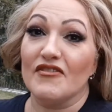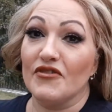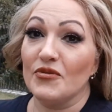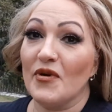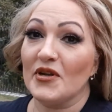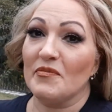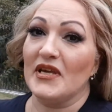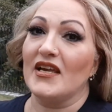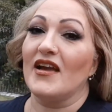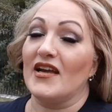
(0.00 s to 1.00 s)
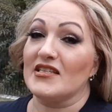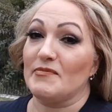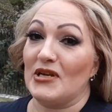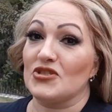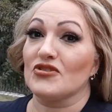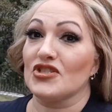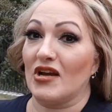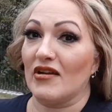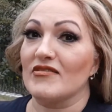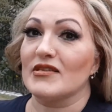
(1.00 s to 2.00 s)
if you want to be a special
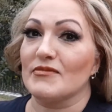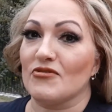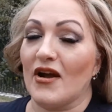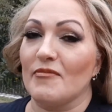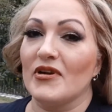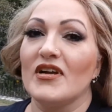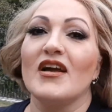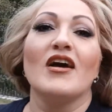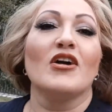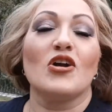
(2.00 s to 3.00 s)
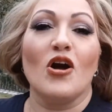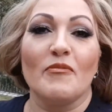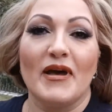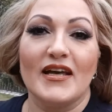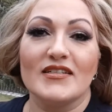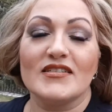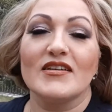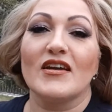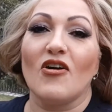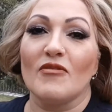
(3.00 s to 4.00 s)
shout out subscriber, comment
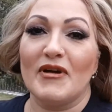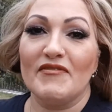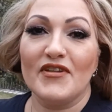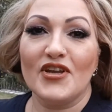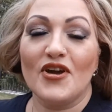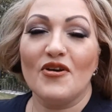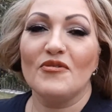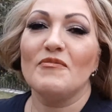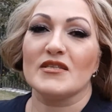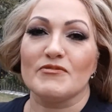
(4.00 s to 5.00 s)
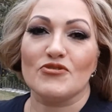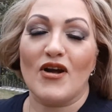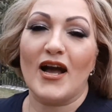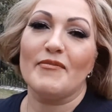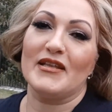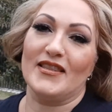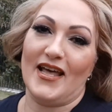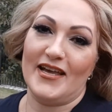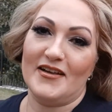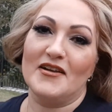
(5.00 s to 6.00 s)
on my video, subscribe and
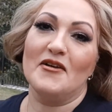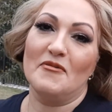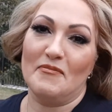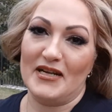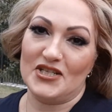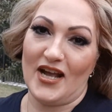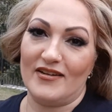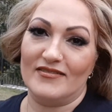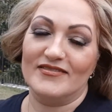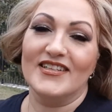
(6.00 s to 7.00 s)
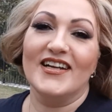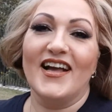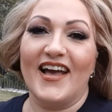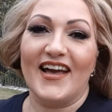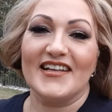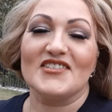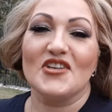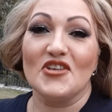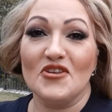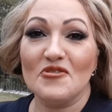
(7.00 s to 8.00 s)
like my channel, and
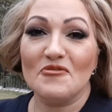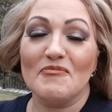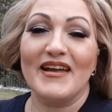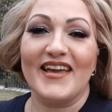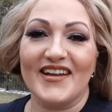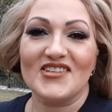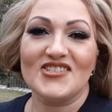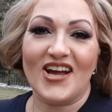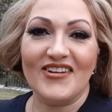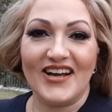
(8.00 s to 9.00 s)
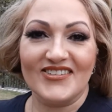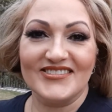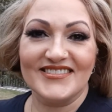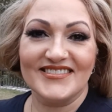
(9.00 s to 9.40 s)
you may get a shout out.